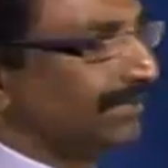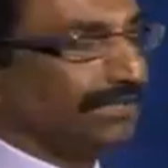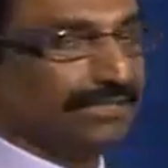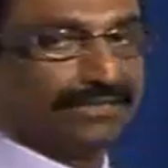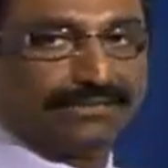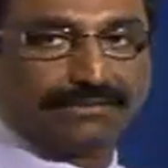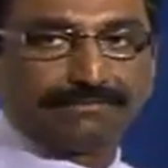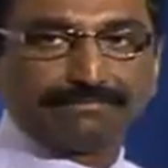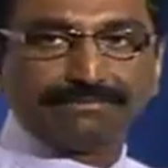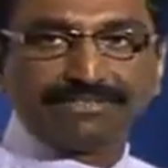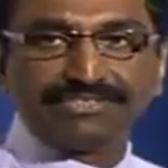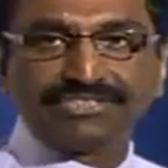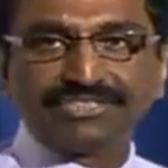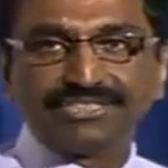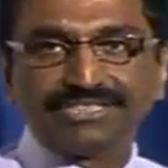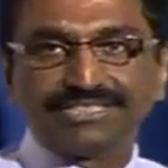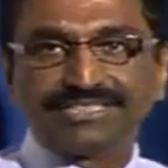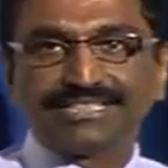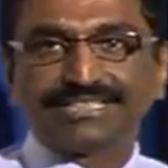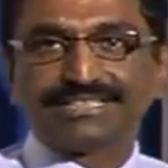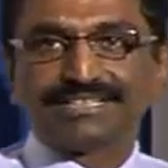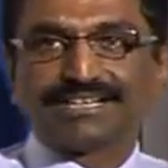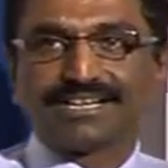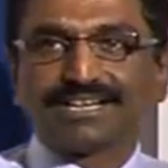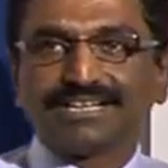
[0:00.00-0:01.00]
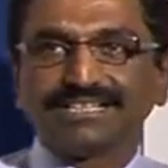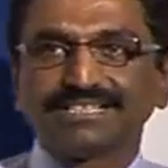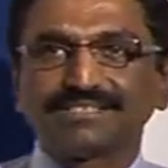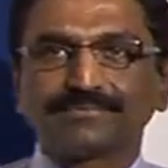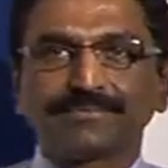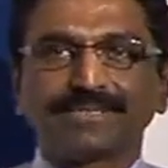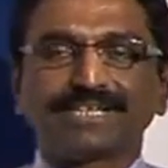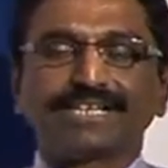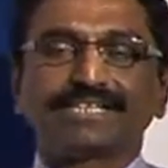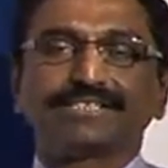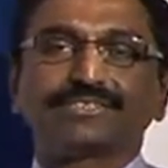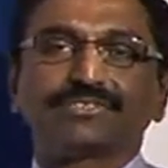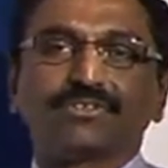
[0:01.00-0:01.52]
The questions that arise
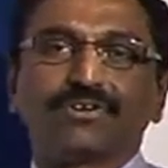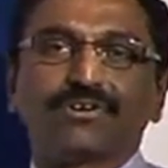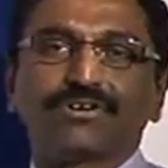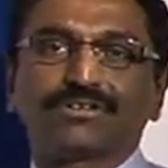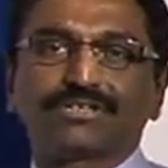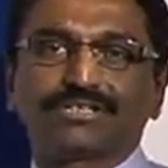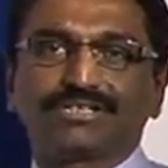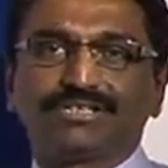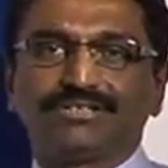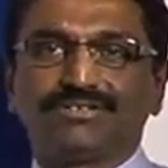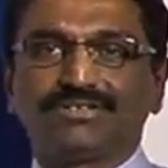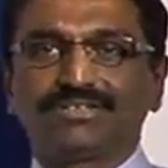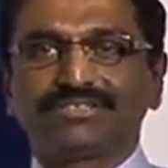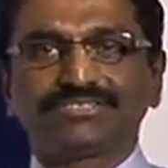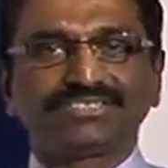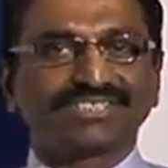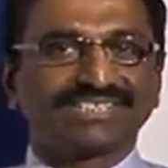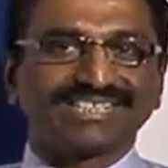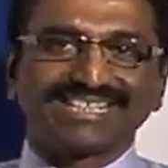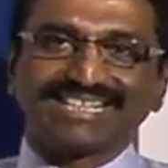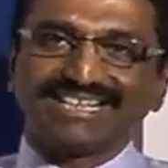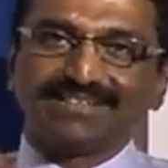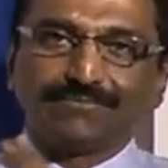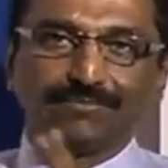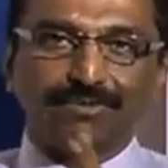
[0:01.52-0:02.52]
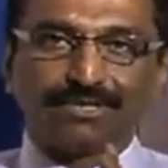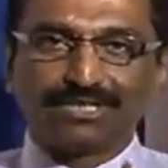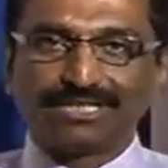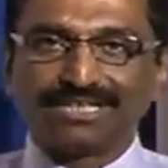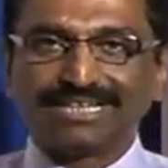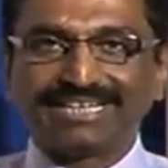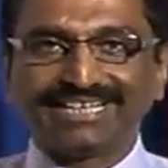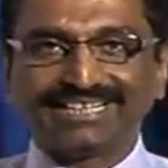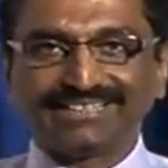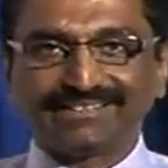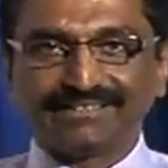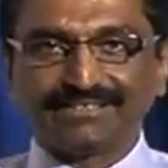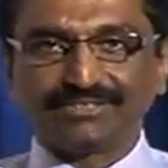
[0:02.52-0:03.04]
when I talk or say a word
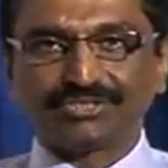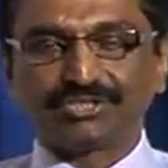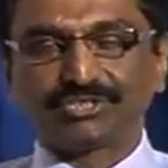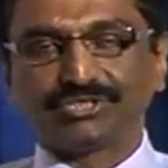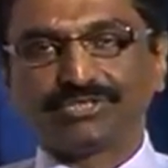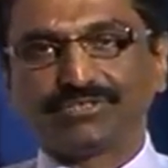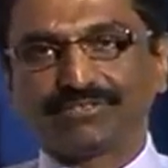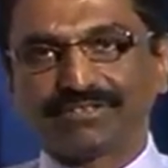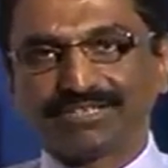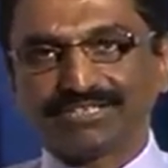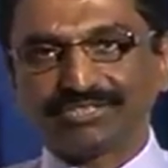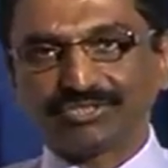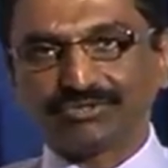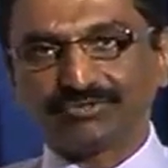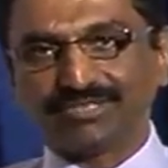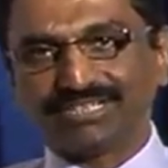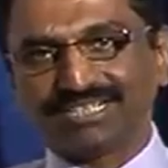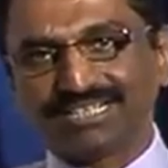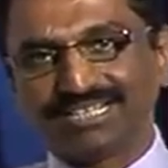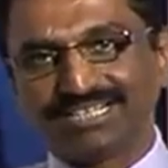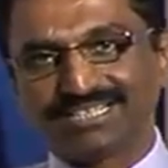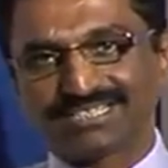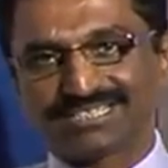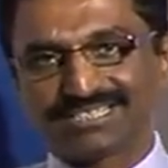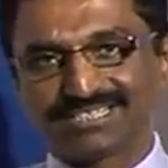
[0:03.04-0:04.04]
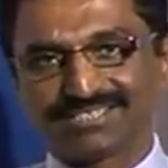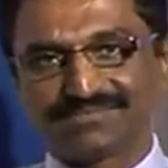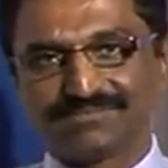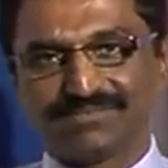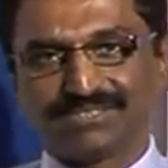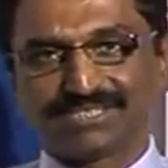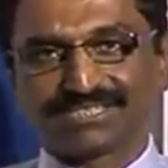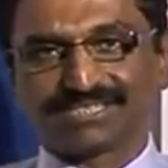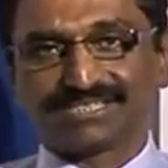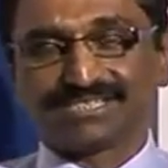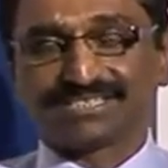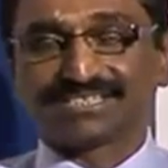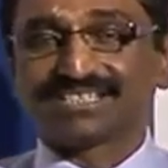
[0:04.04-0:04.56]
like ratio analysis
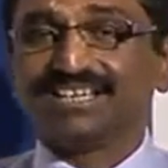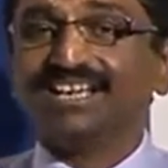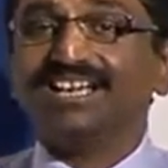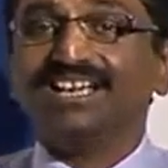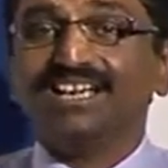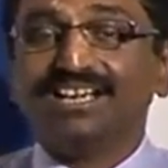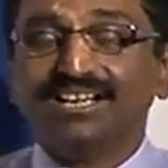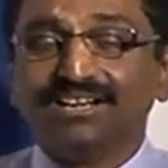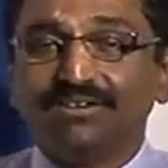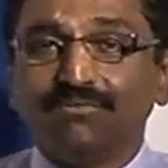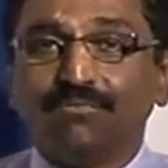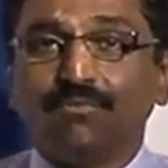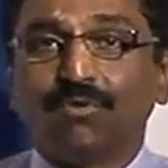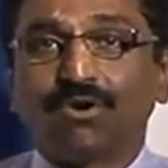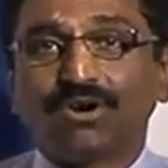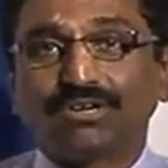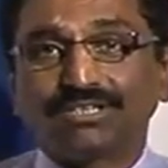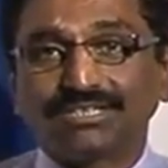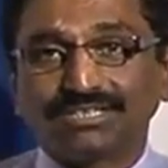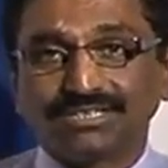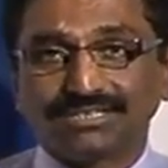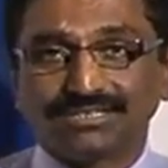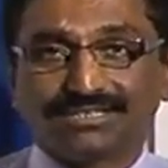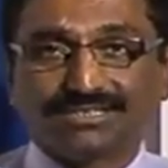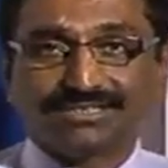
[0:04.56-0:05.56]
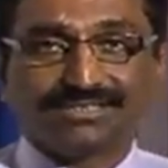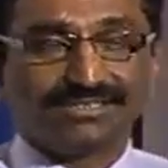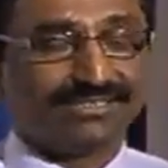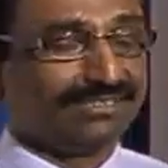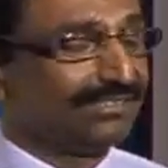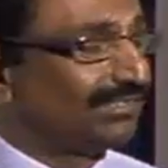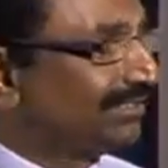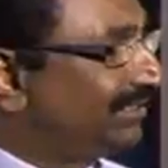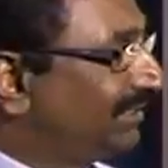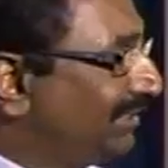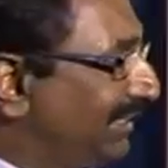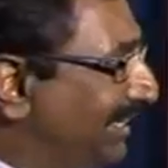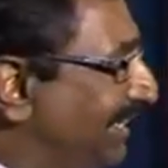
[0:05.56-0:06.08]
first is what
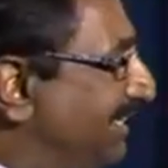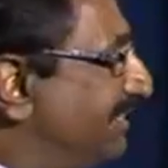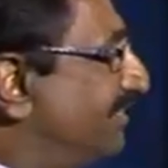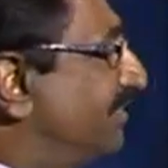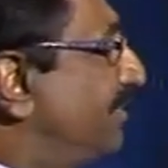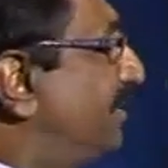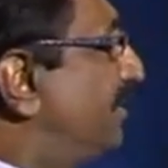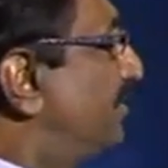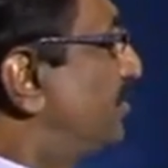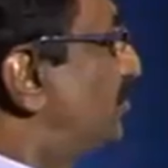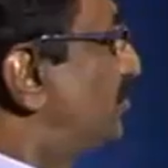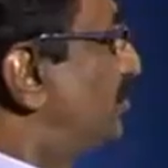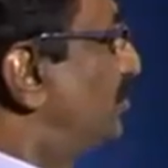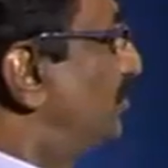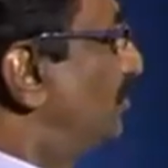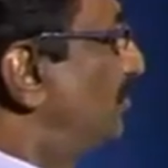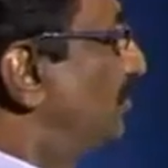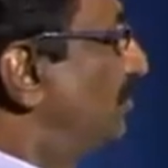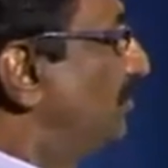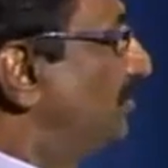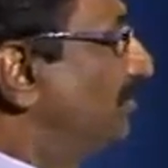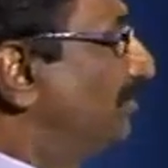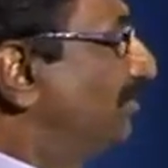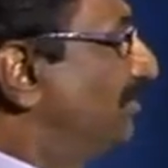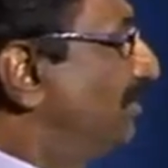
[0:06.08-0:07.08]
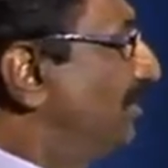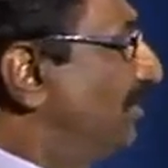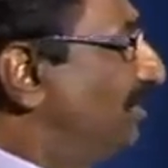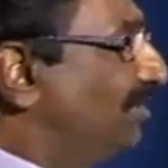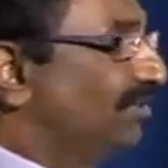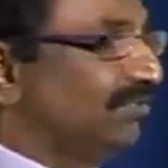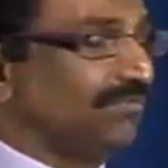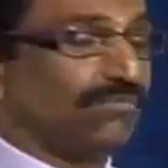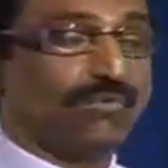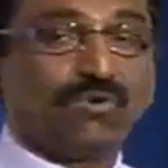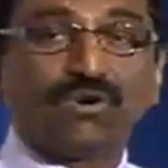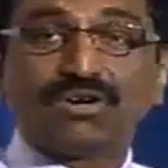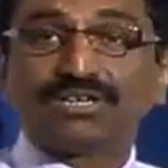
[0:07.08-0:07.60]
is ratio,
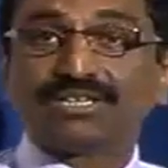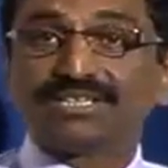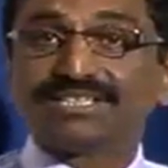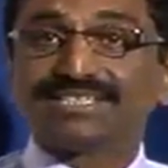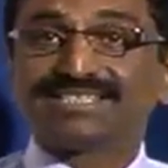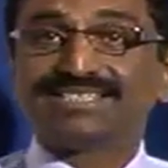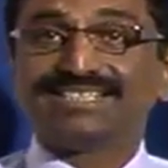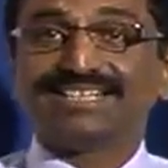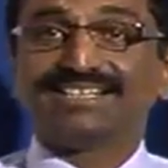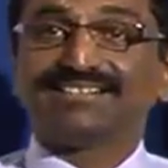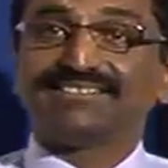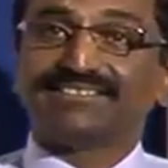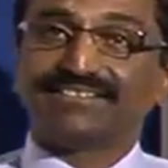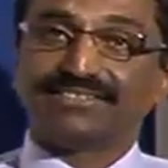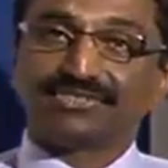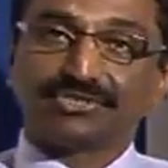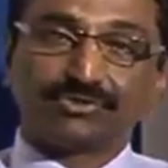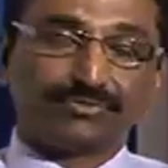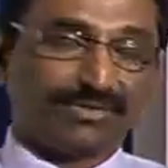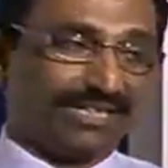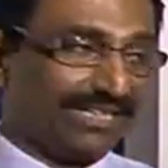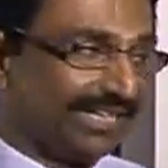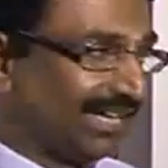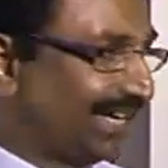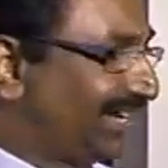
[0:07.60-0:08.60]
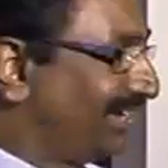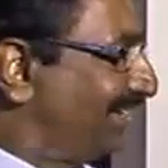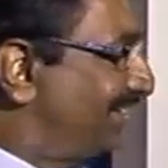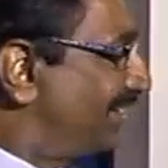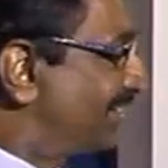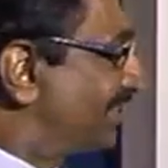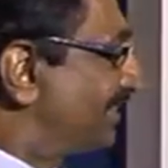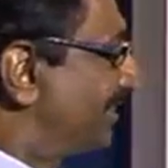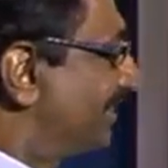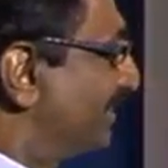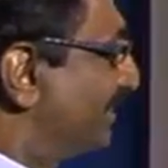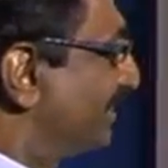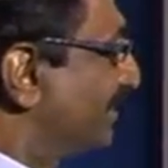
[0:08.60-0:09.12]
what is then ratio
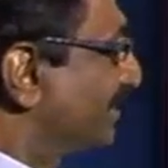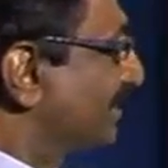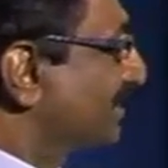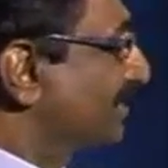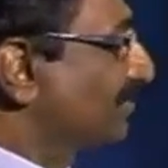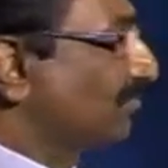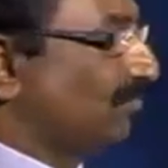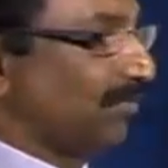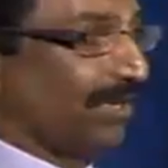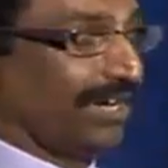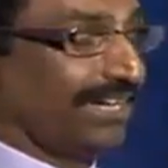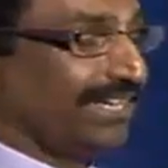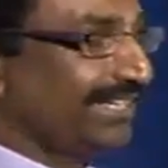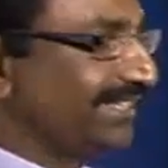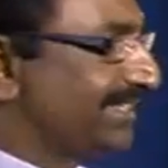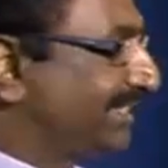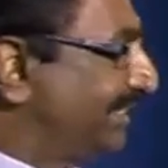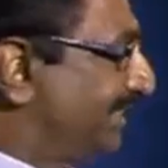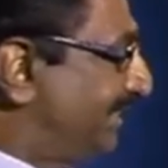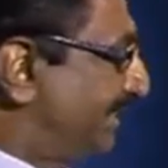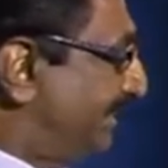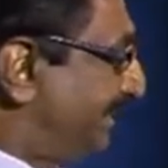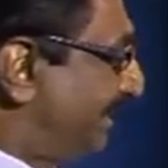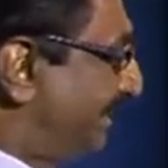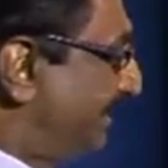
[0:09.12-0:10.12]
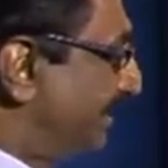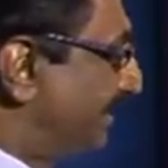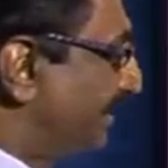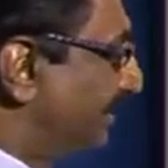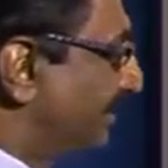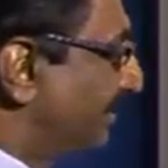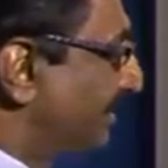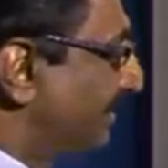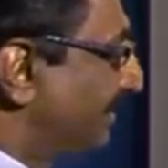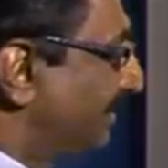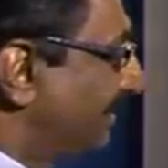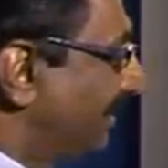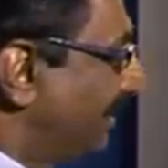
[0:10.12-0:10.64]
analysis, why is it
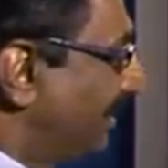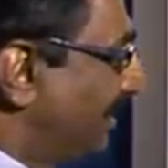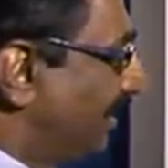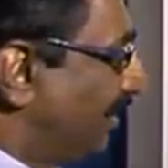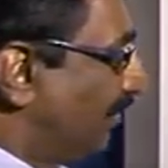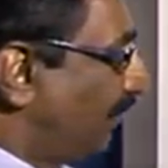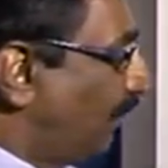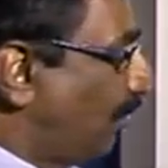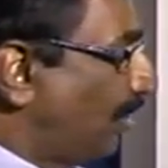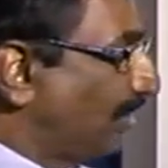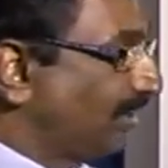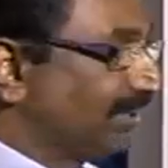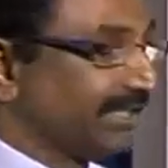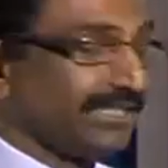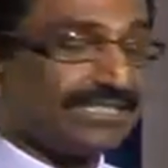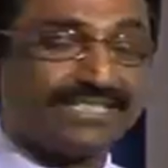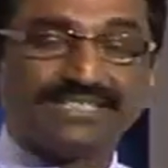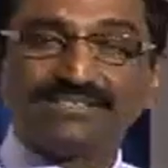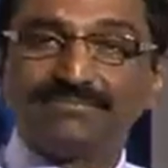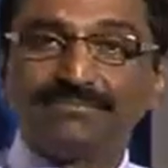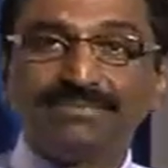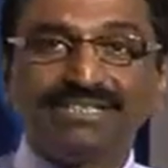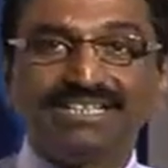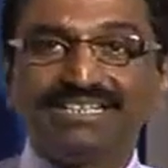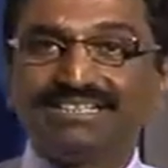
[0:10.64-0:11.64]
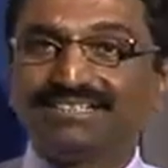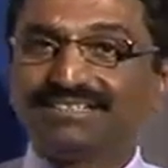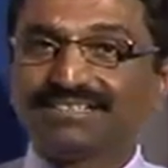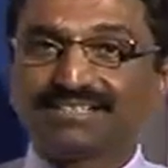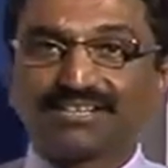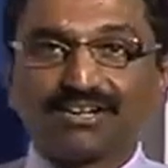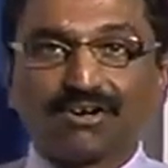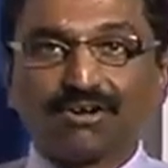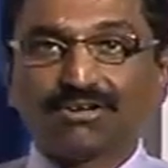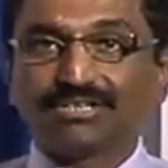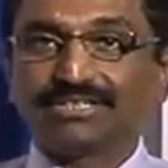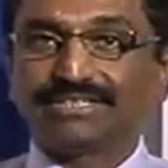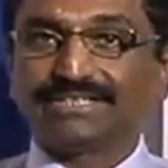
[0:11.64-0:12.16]
needed, what does it mean in the
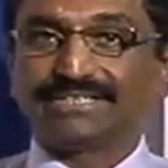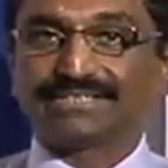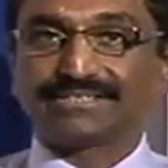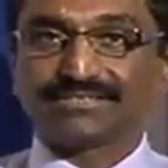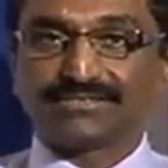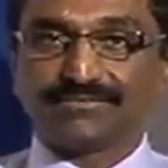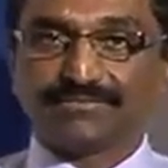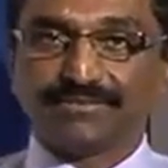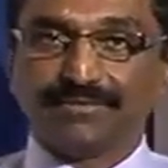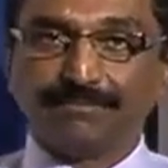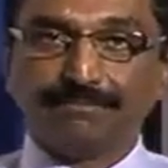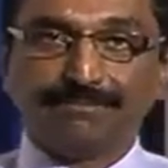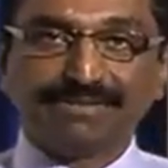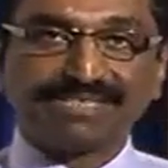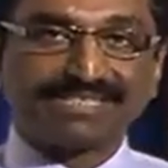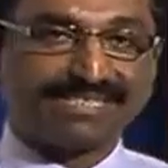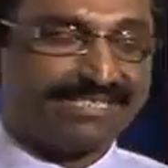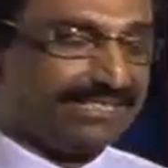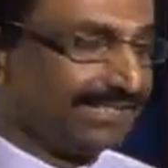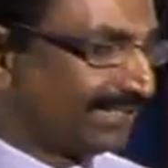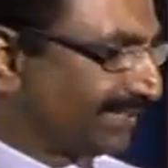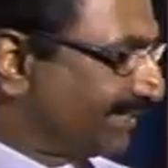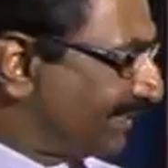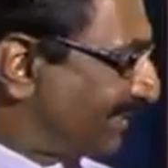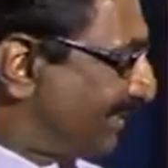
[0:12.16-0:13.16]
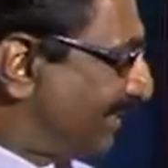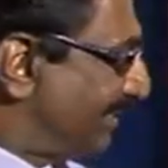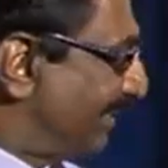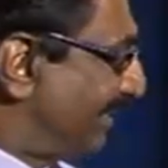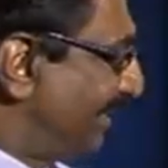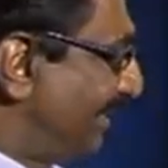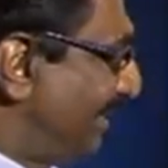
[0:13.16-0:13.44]
context of a business,